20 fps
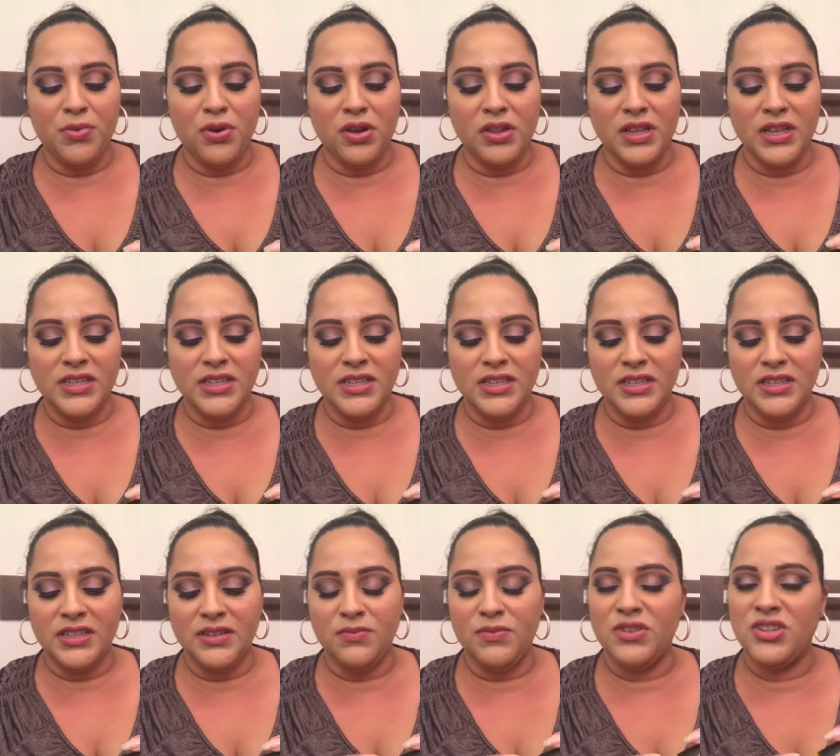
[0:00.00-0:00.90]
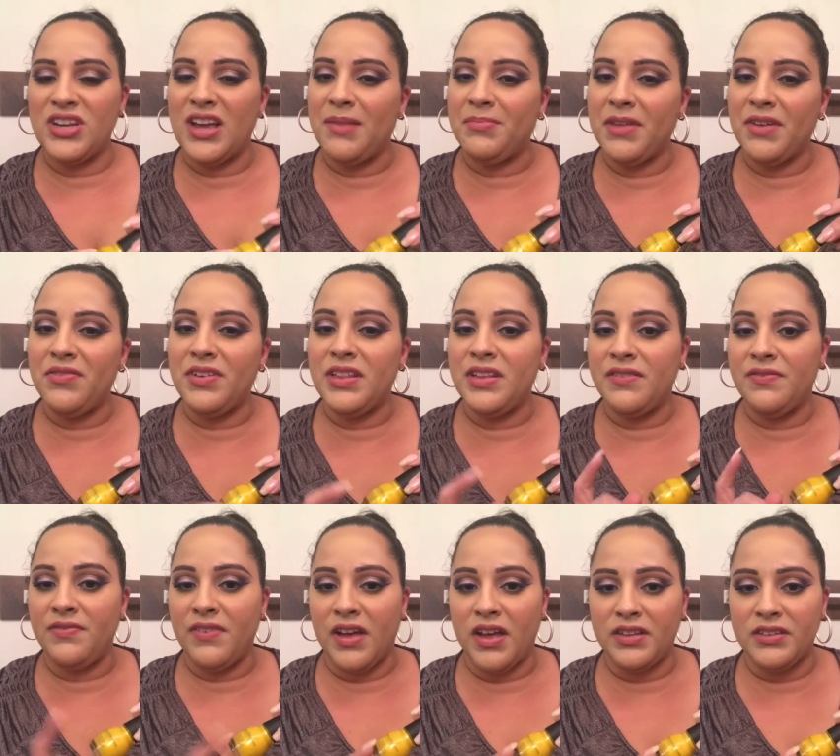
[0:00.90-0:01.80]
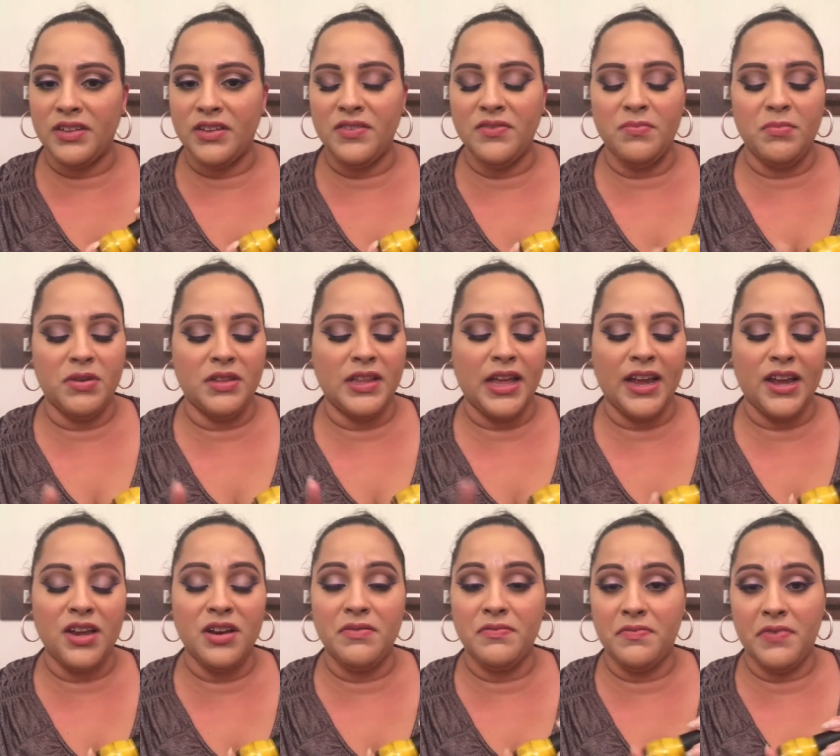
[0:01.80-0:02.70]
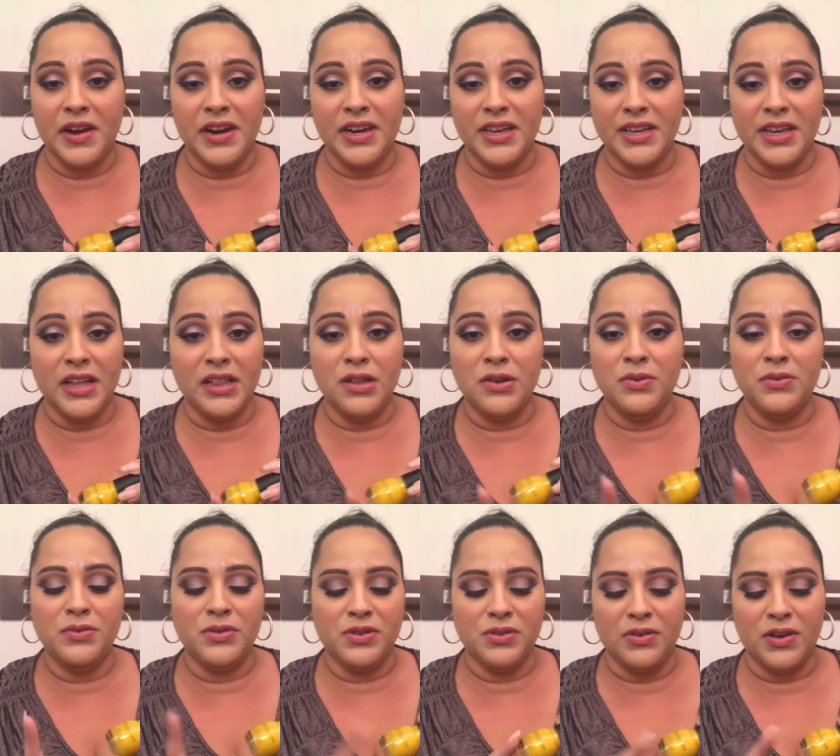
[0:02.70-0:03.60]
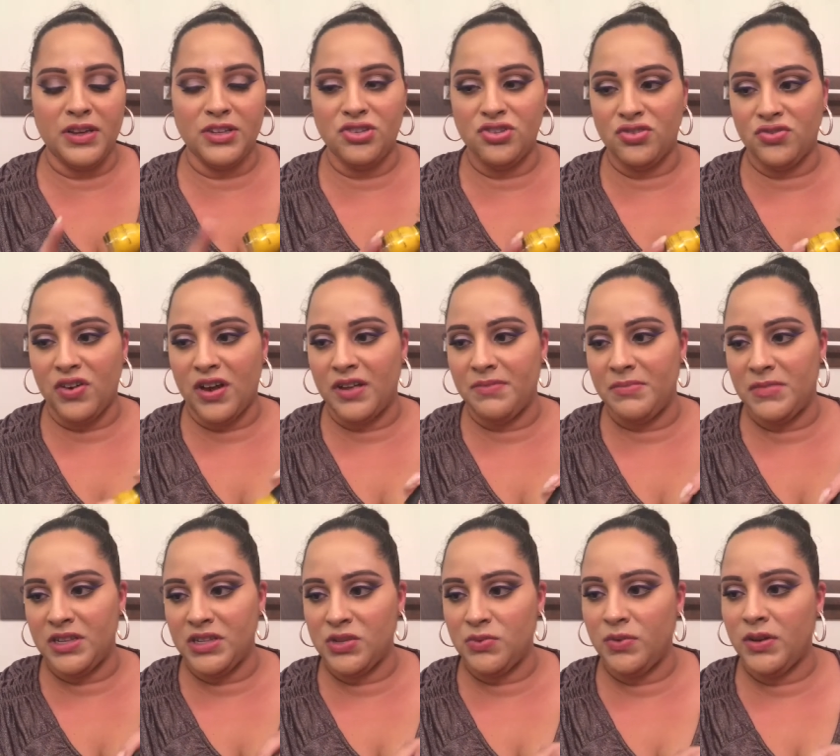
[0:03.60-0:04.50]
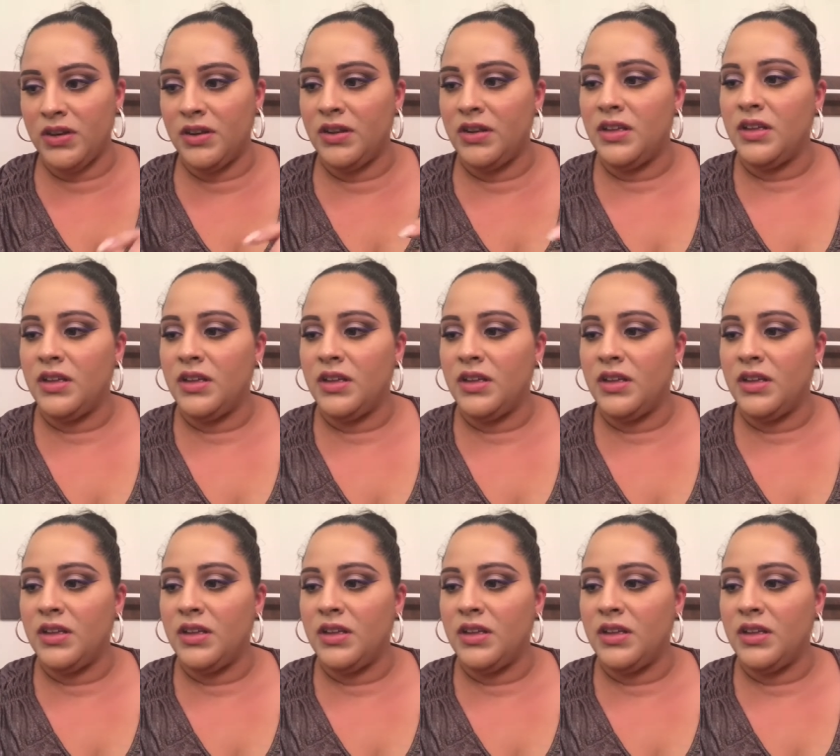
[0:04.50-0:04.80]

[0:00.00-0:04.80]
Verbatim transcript: pearlescence, which I'm not really fond of, but I couldn't find a yellow, so I just grabbed this one.